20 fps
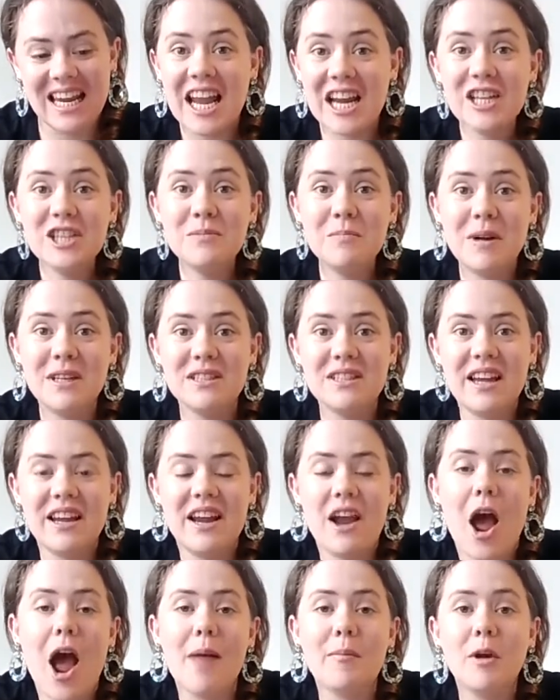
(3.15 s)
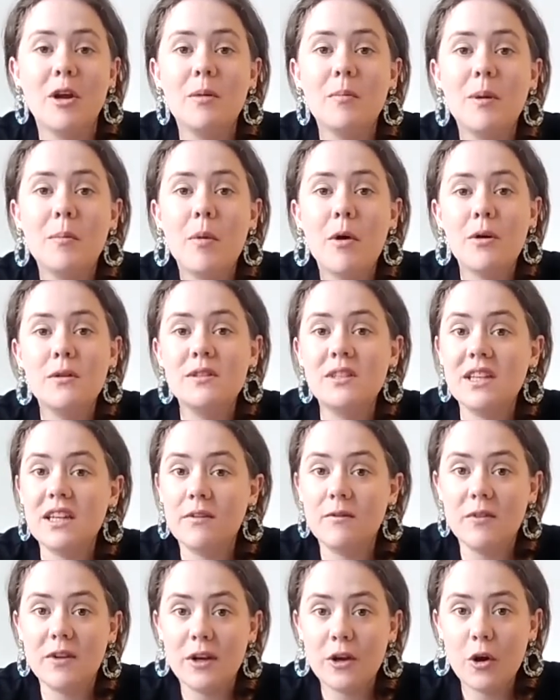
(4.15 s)
Each Monday I'm going to be posting
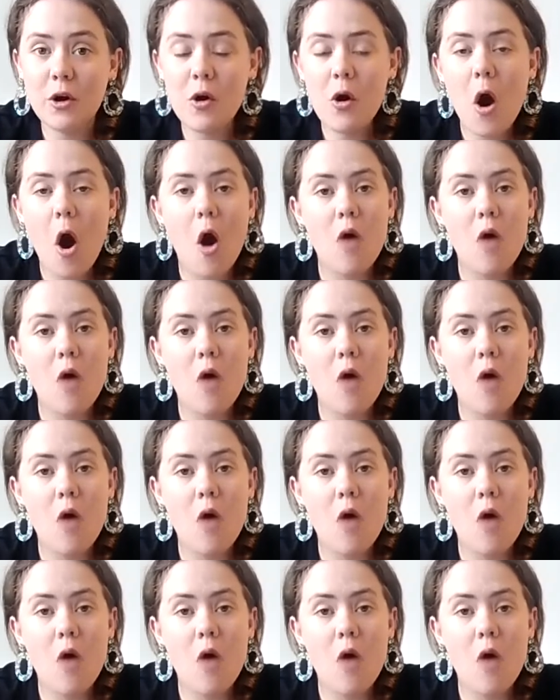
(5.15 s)
a video